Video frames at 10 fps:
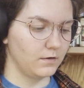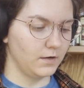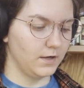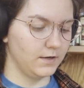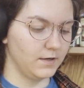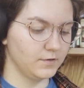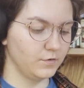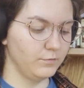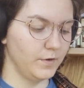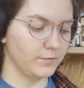God, I
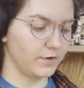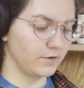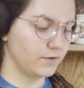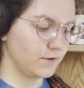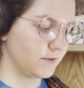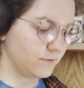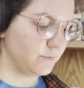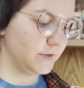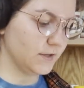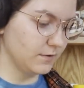told my brother that this
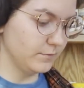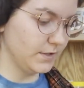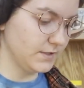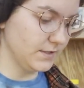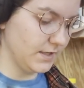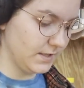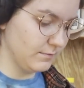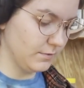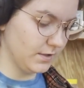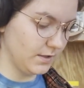would be done by
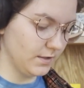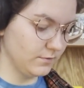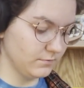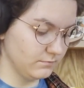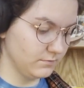today, but I don't know.